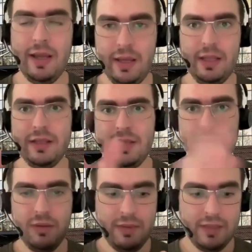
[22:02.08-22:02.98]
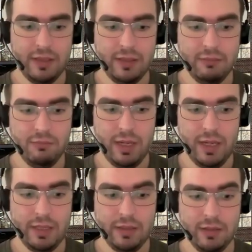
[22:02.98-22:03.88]
It is implemented
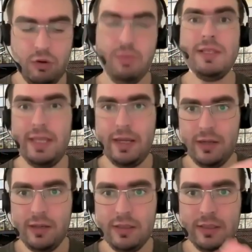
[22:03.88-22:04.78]
by OpenStack